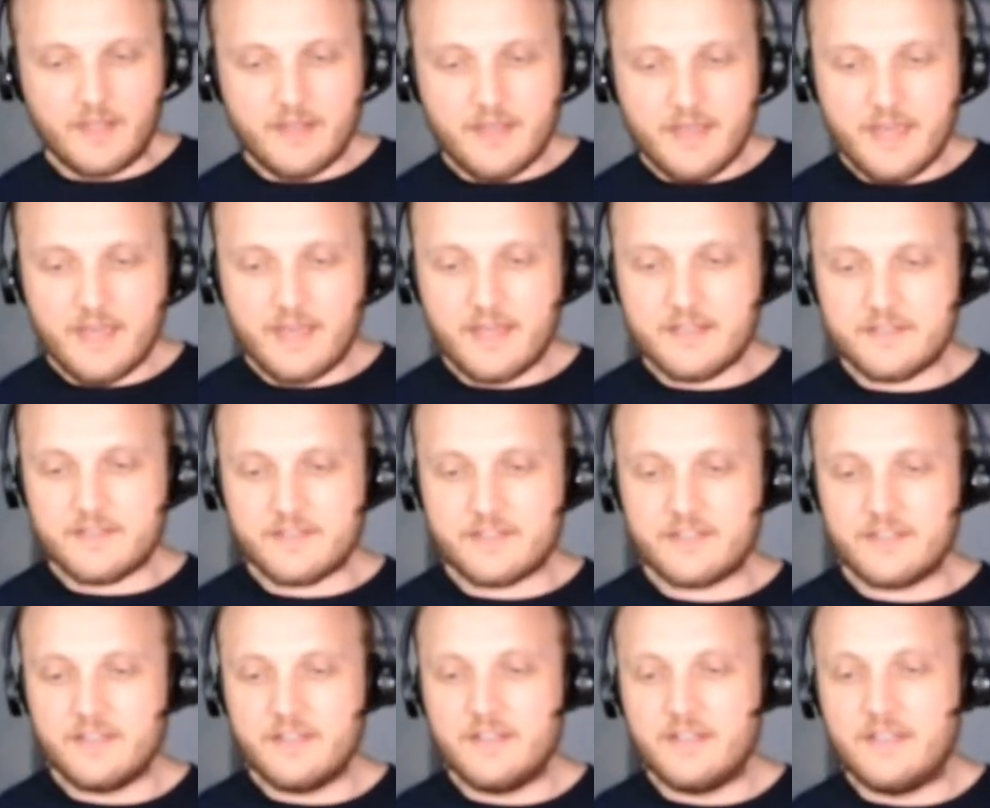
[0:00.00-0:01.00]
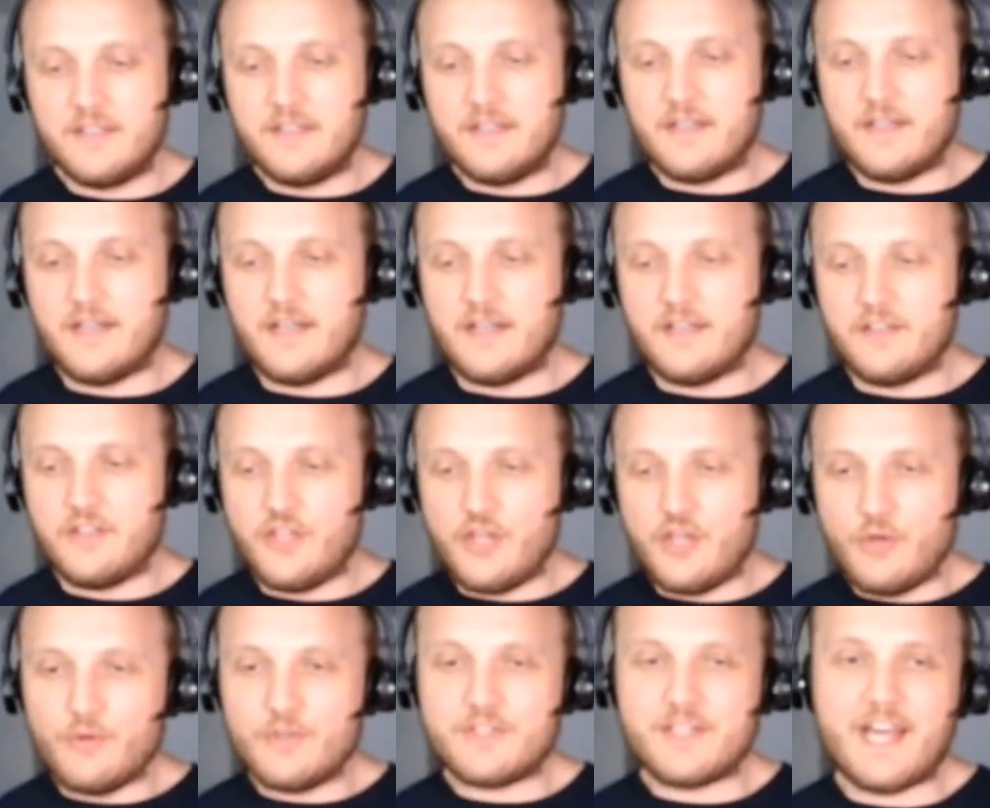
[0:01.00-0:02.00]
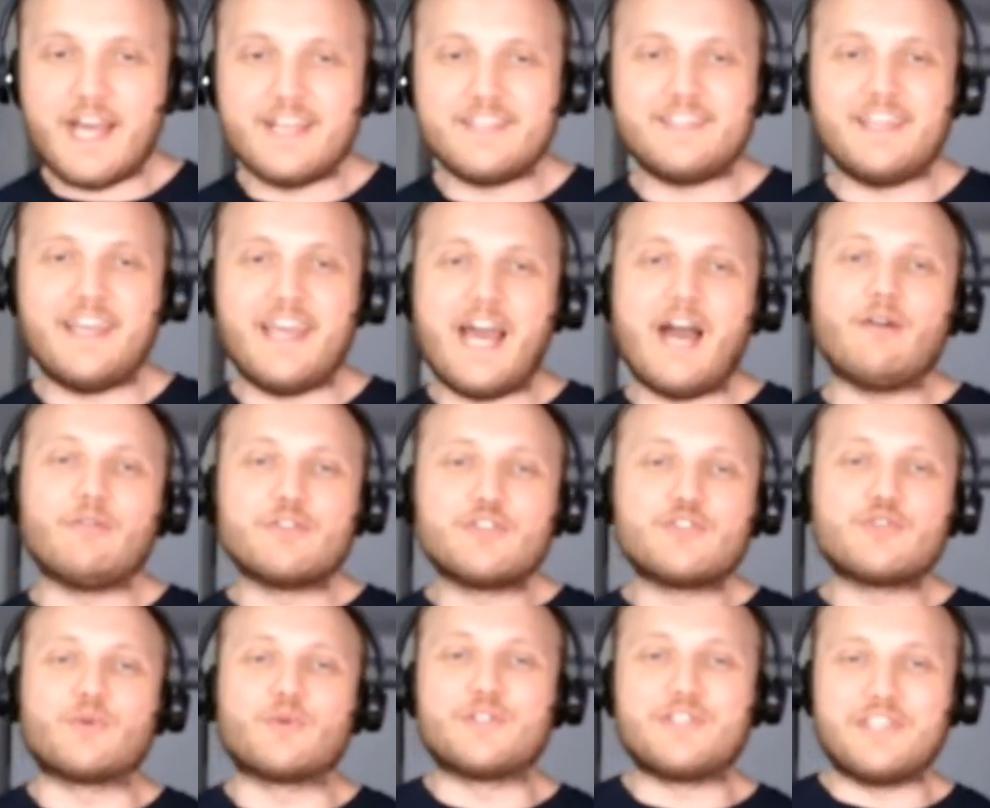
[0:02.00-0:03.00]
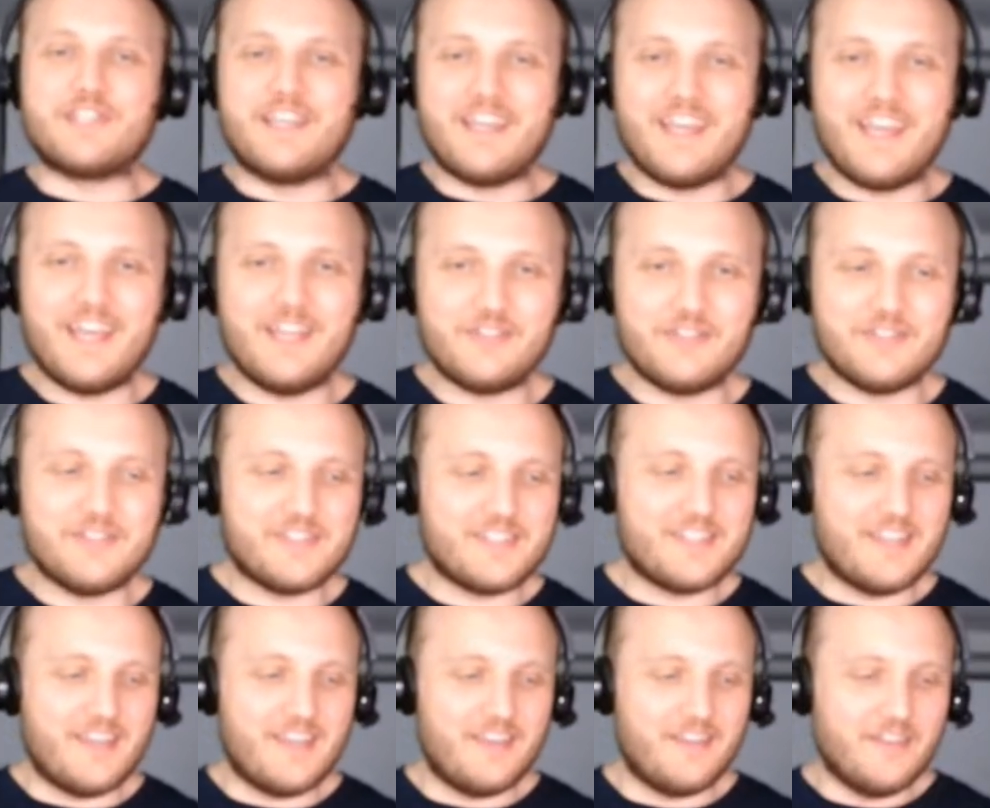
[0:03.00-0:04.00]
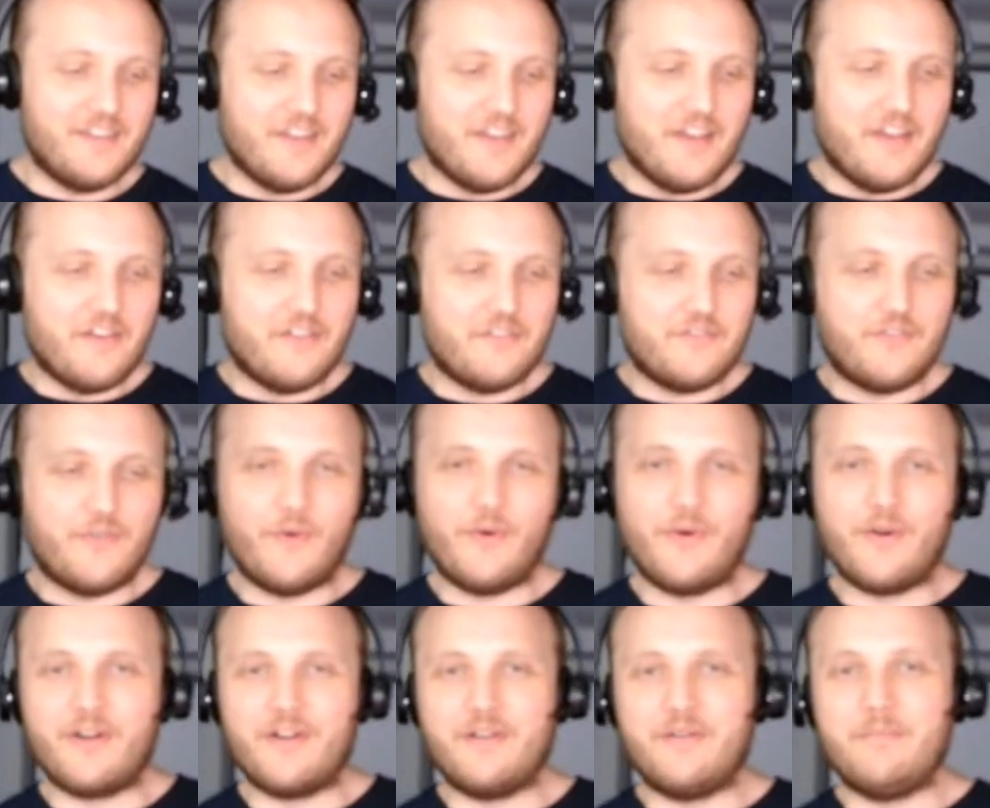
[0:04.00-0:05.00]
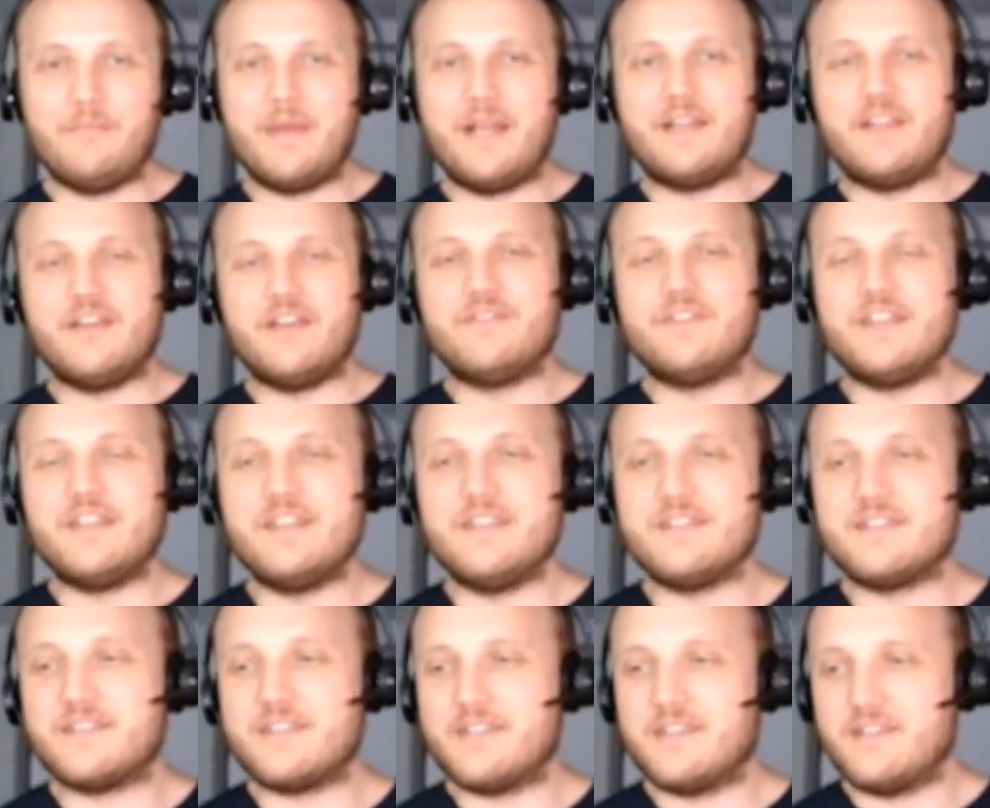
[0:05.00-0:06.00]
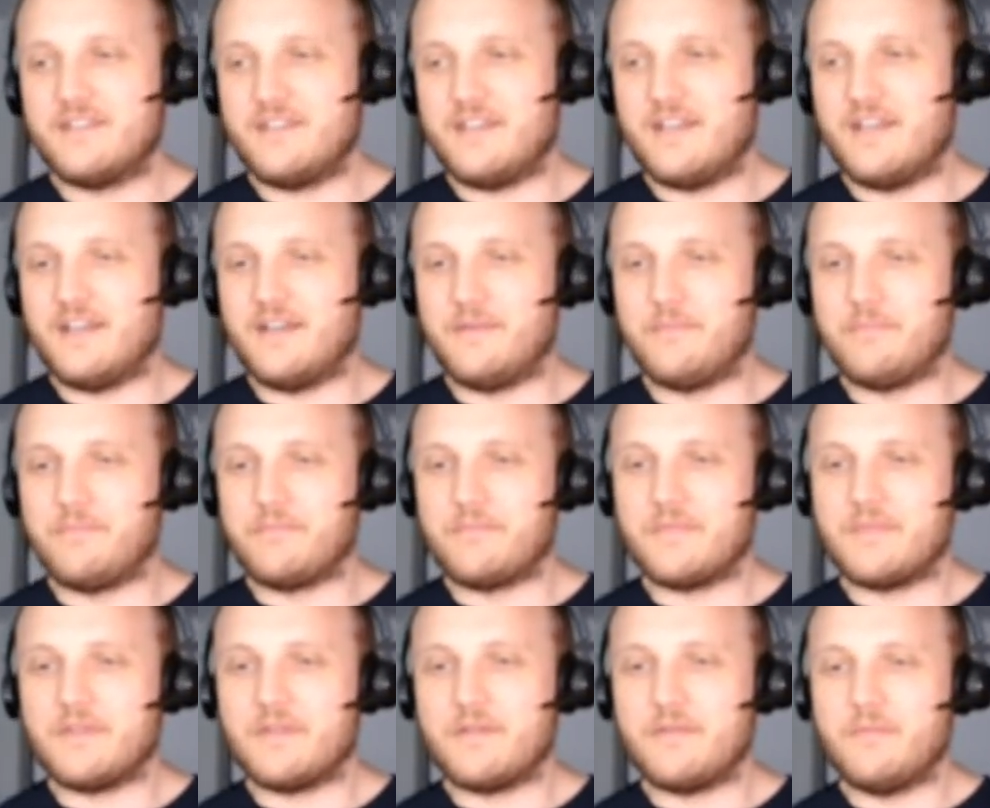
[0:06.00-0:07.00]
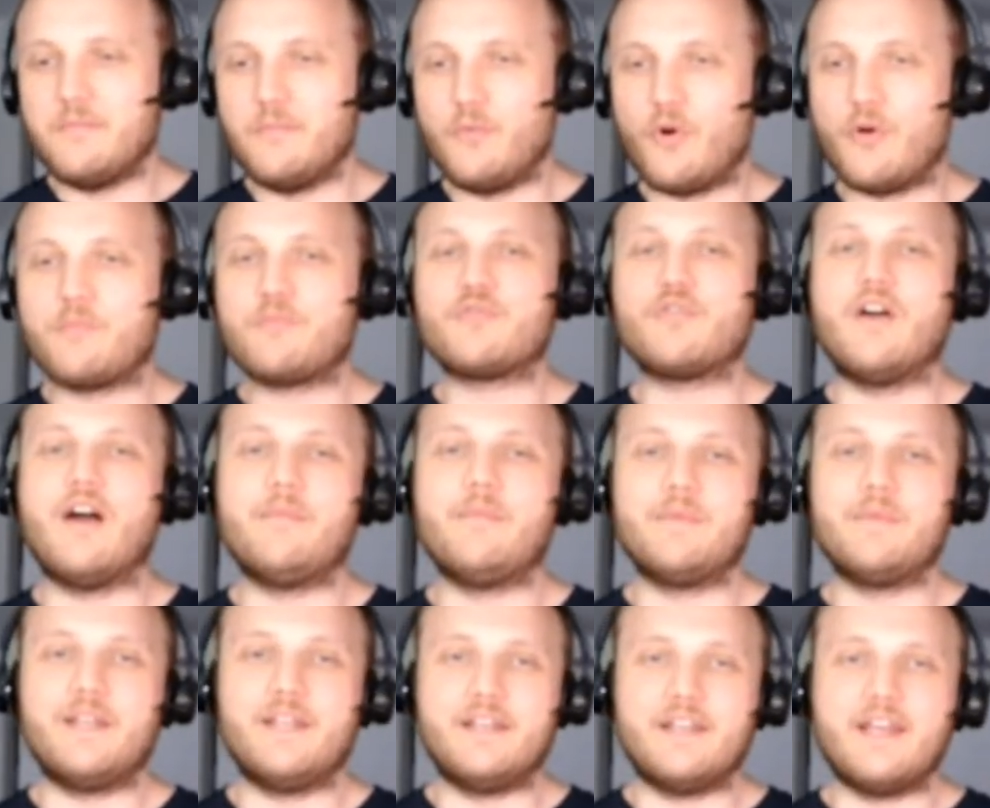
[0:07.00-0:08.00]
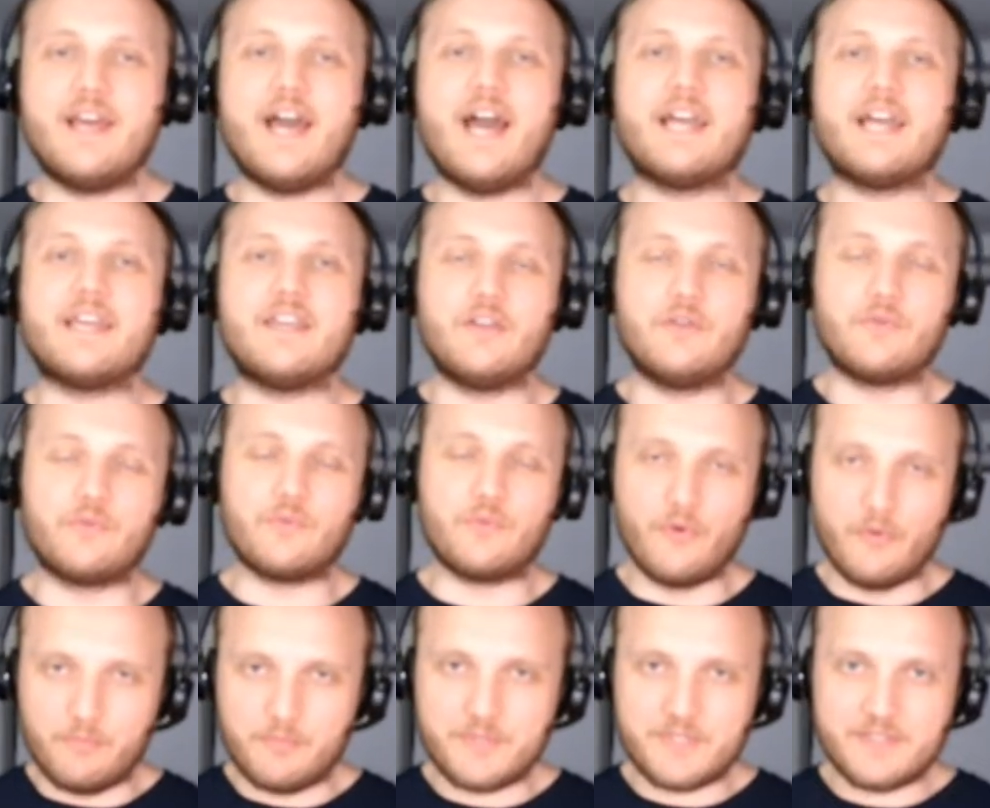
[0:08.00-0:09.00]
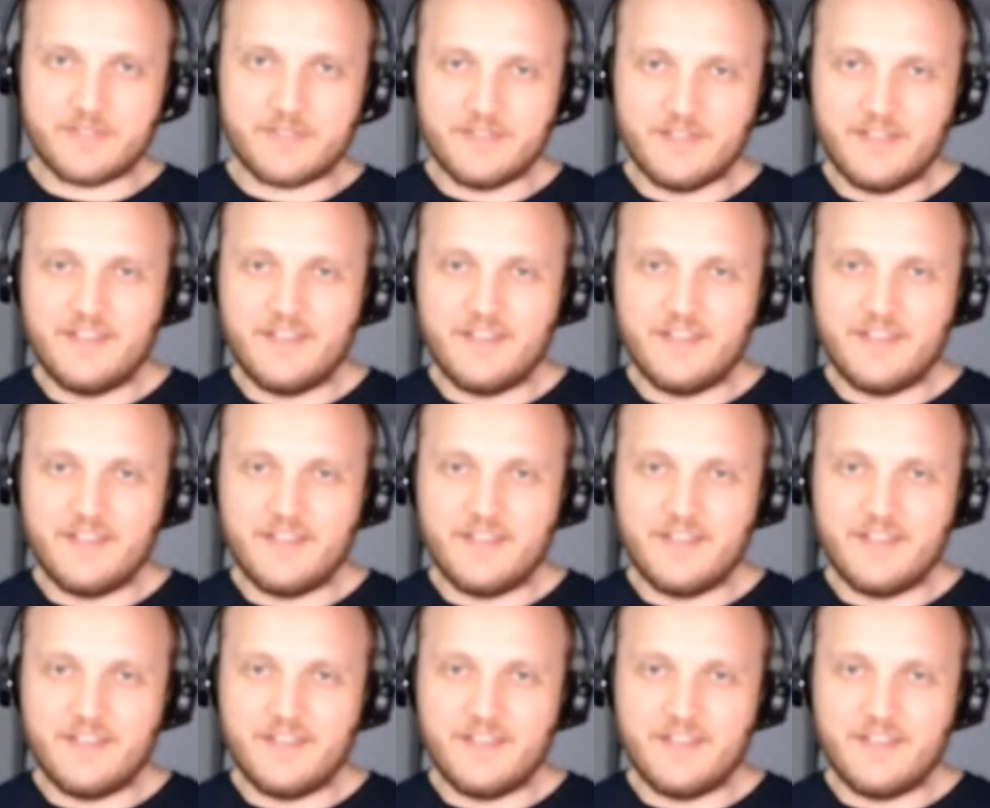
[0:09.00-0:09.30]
is used as a outsourcing agency for many of these more prominent hacking groups.